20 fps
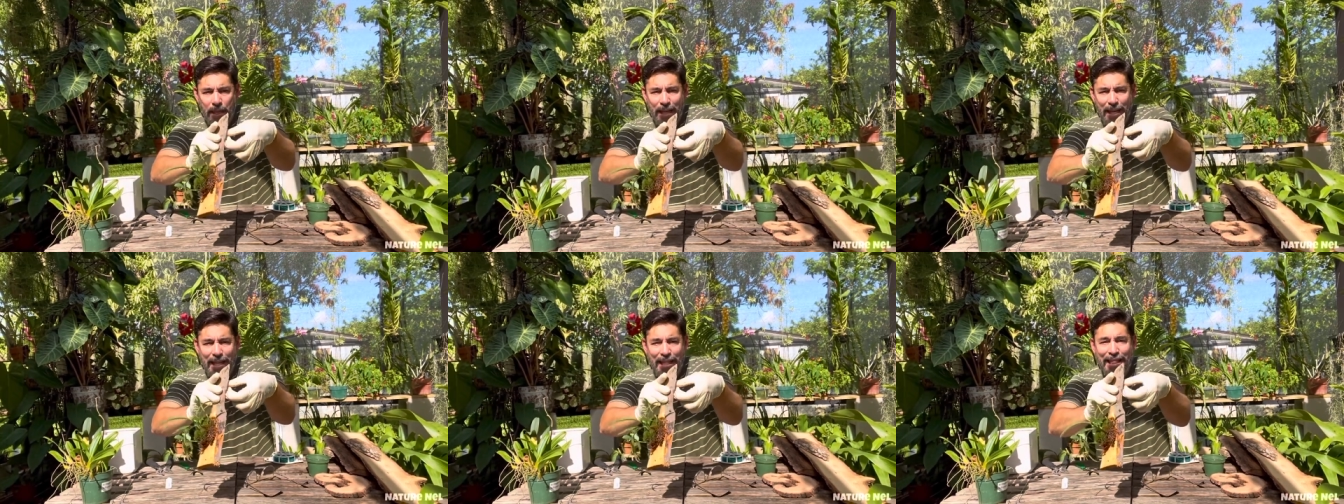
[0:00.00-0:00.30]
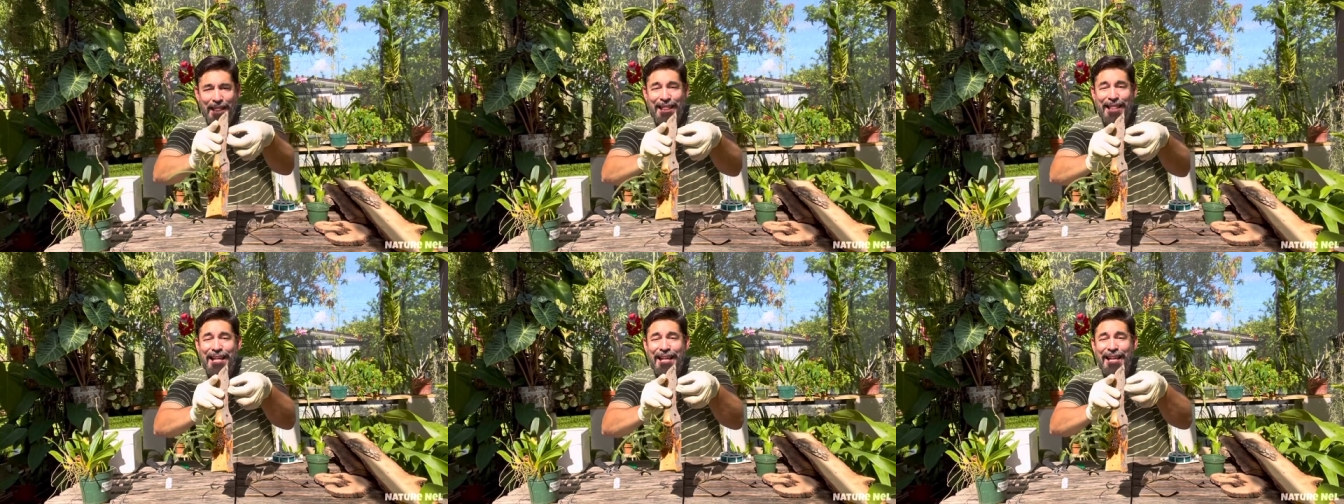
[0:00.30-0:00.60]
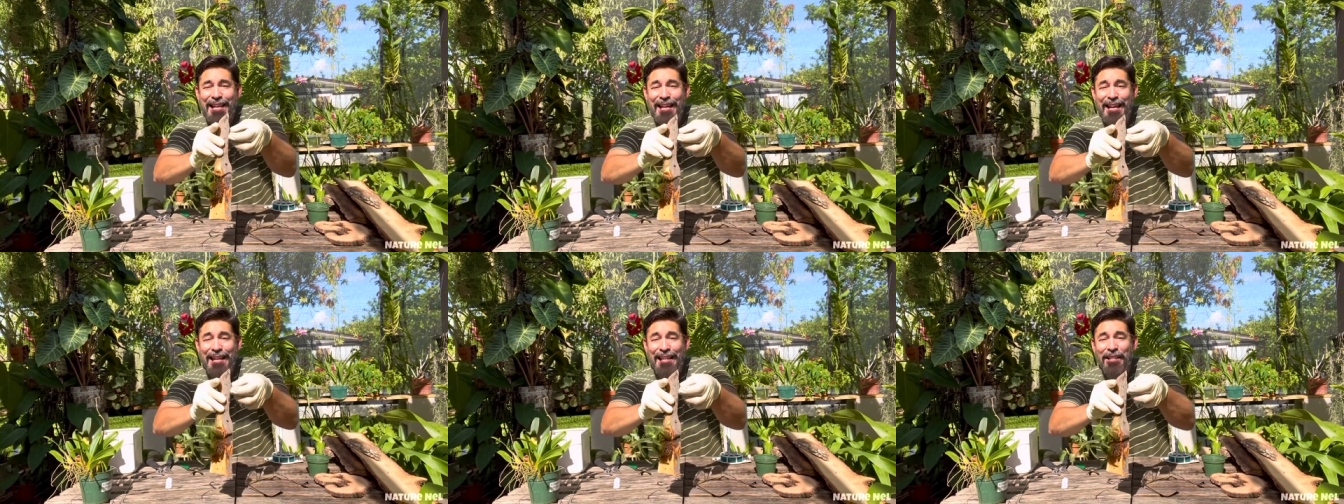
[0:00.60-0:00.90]
and
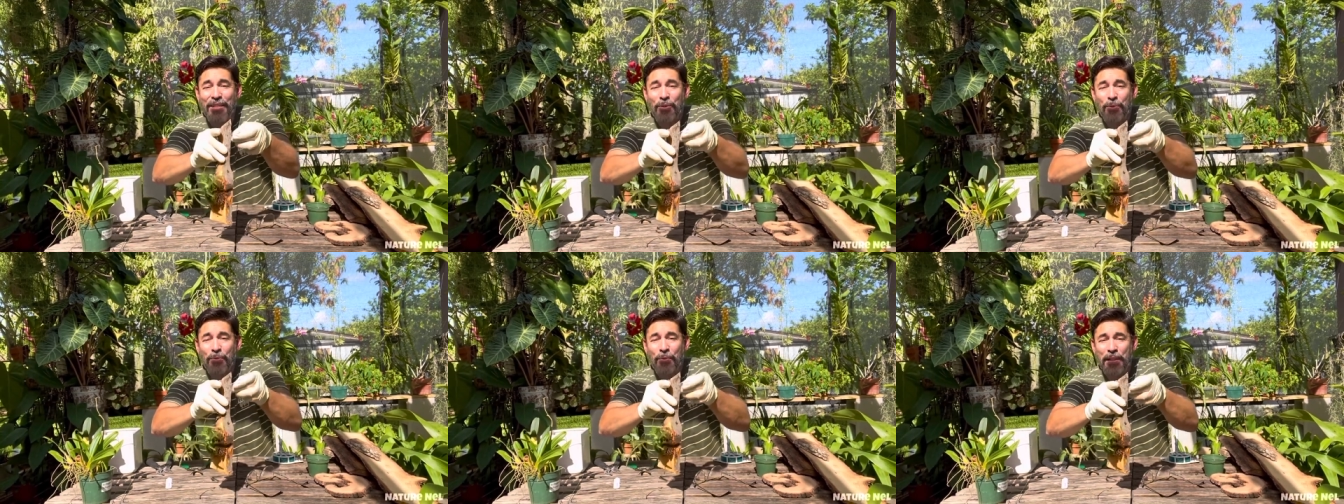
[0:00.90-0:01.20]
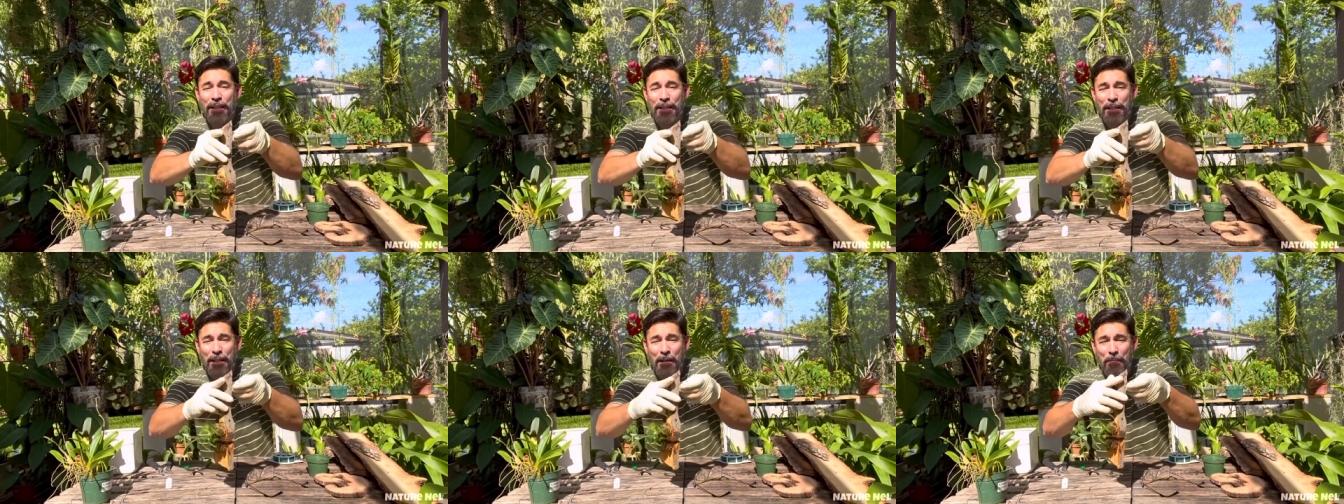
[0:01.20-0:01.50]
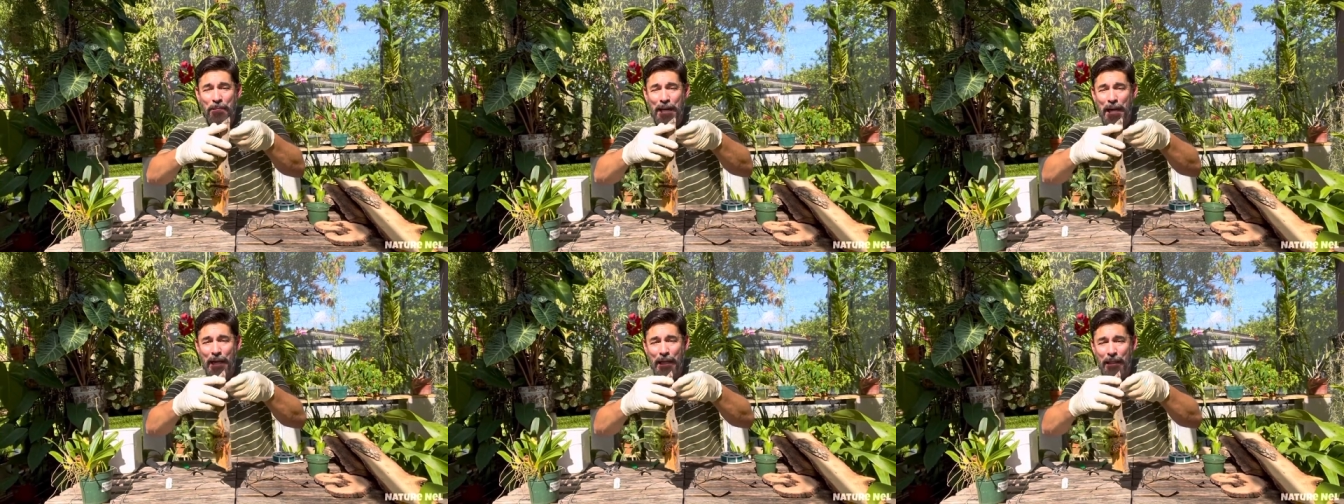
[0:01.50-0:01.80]
then I twist the
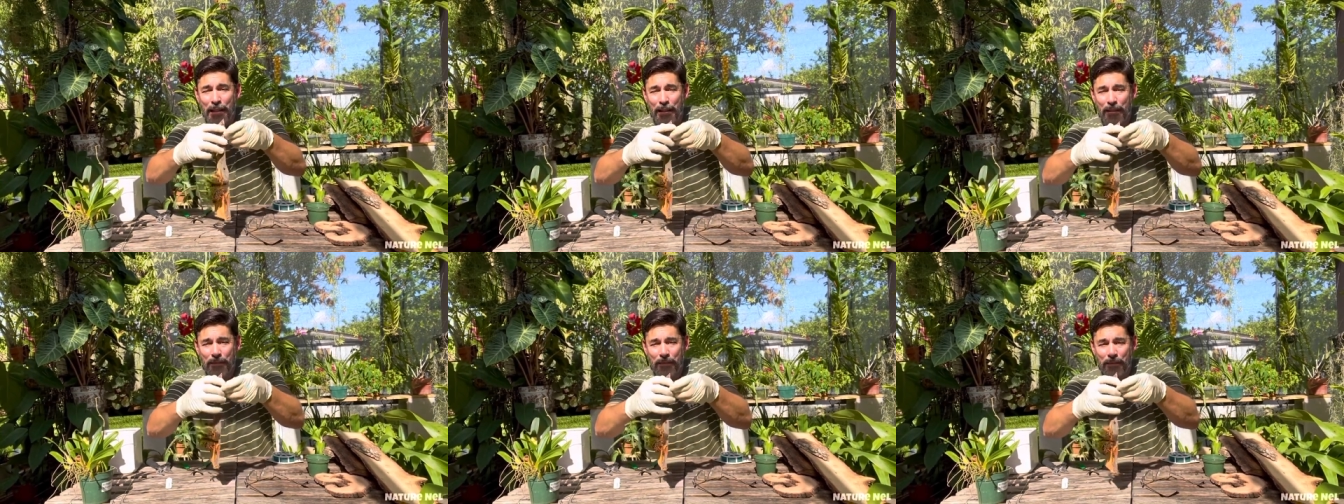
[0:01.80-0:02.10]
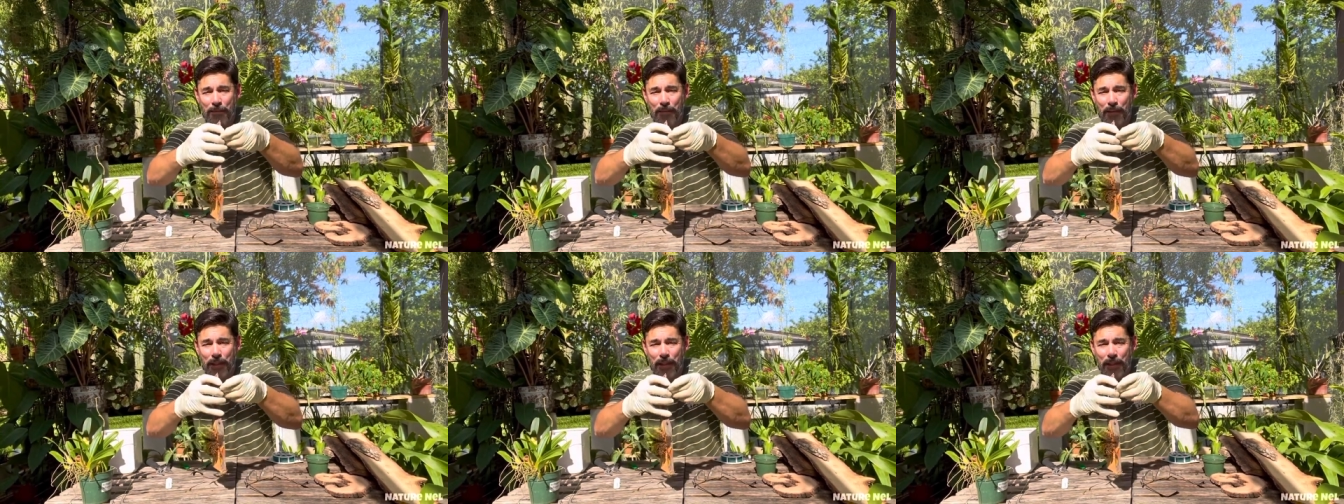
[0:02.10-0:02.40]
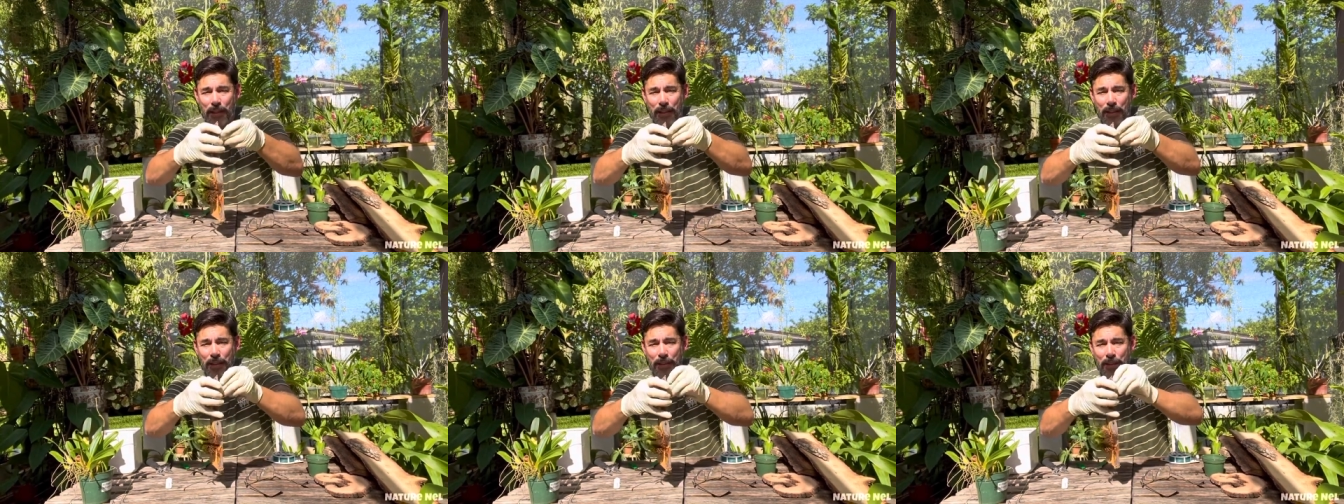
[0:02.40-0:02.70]
back
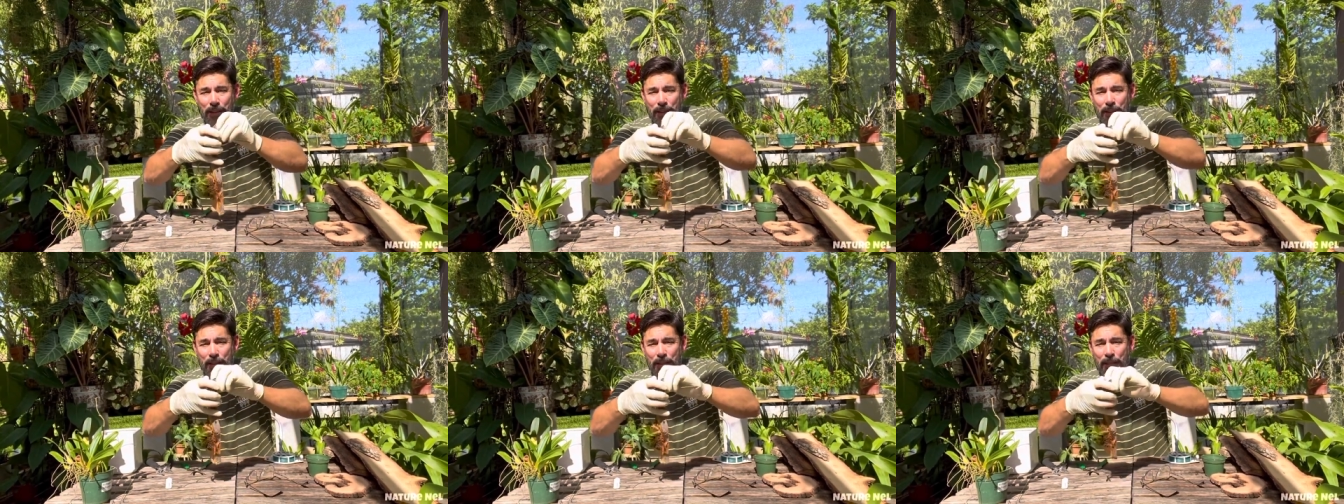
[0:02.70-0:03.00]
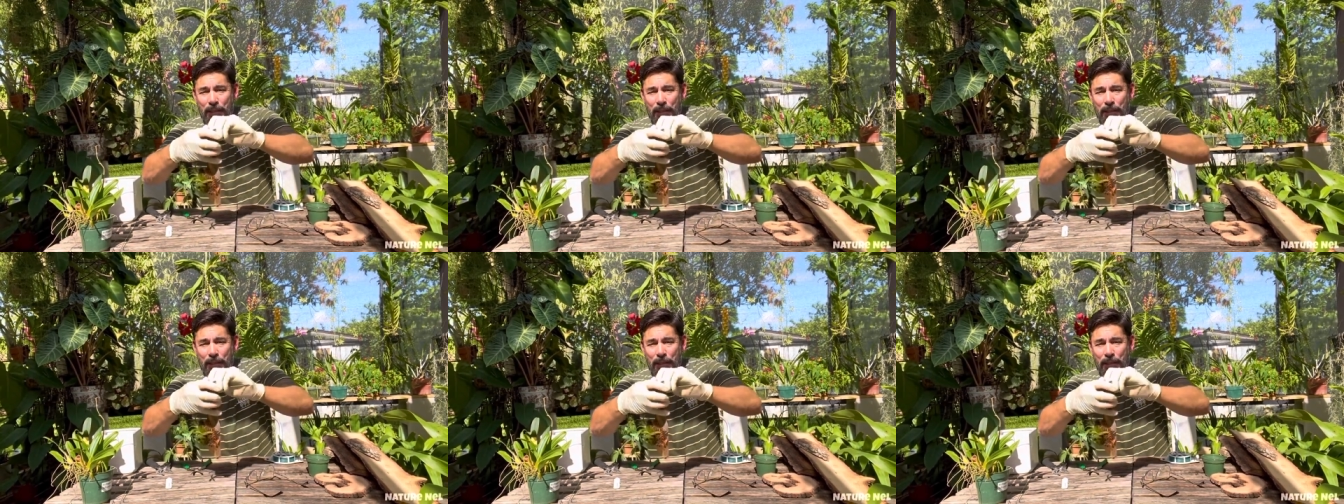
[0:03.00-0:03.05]
this is